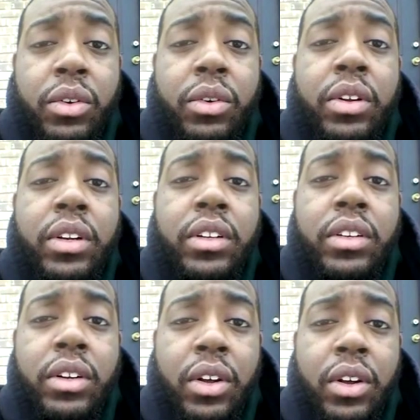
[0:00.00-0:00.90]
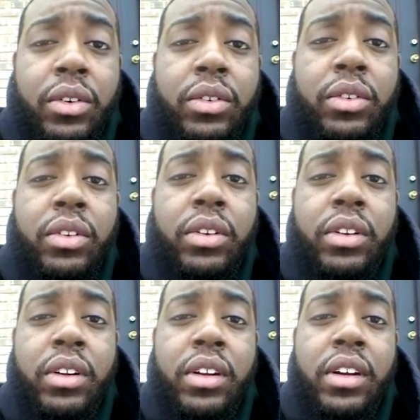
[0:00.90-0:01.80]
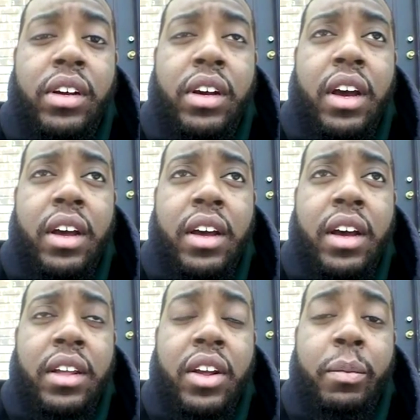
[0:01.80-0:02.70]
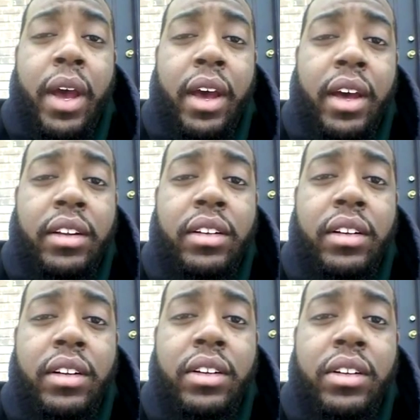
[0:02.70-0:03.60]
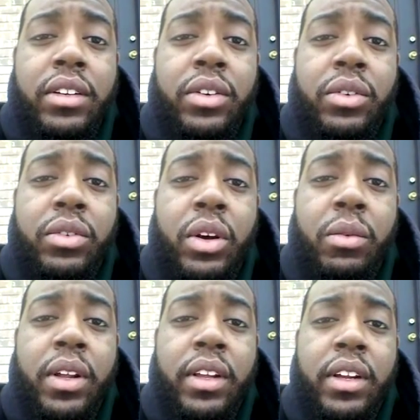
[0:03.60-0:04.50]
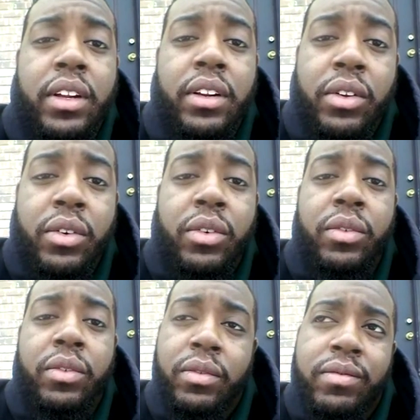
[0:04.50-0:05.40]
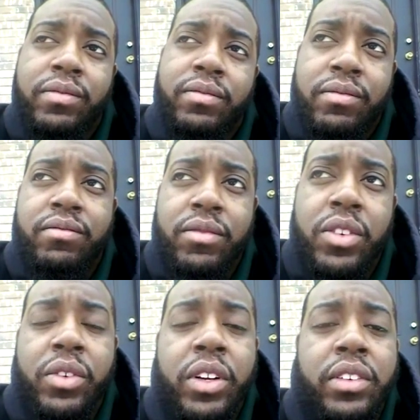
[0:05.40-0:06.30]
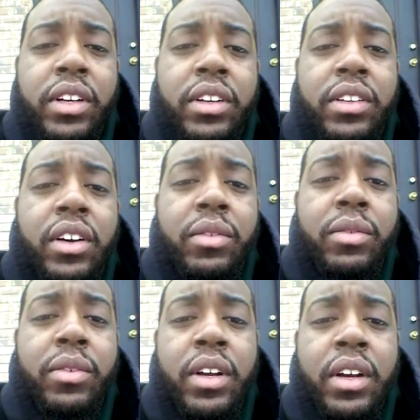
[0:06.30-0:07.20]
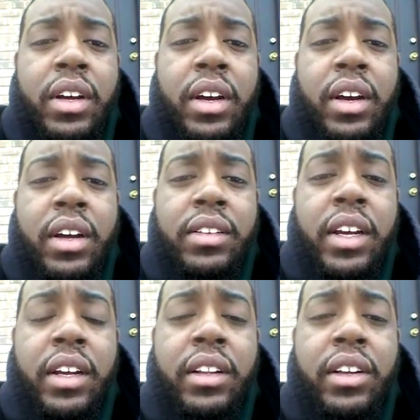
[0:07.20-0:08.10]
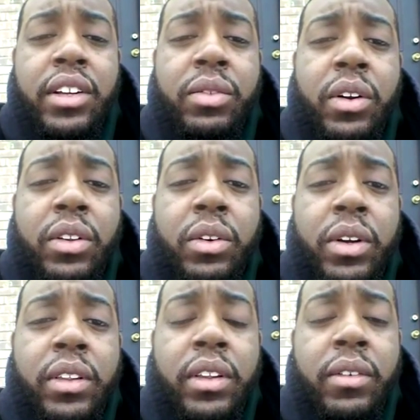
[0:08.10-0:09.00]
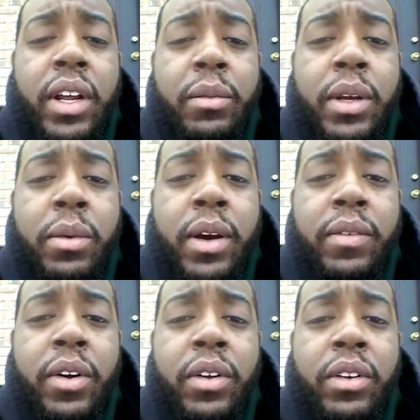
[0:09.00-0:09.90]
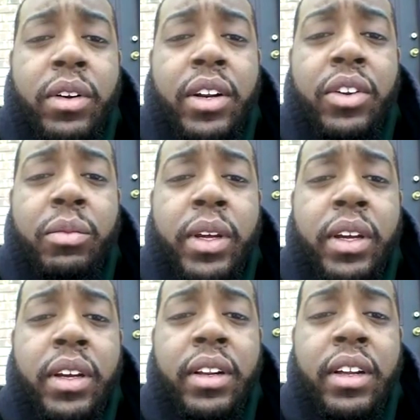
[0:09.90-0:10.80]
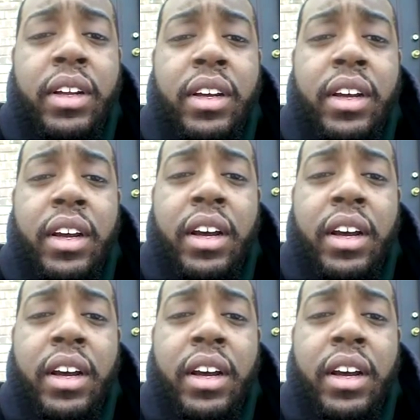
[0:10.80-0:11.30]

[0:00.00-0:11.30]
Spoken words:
you do disclose your past to someone that you really see yourself taking things further with. And what I mean by further, I do mean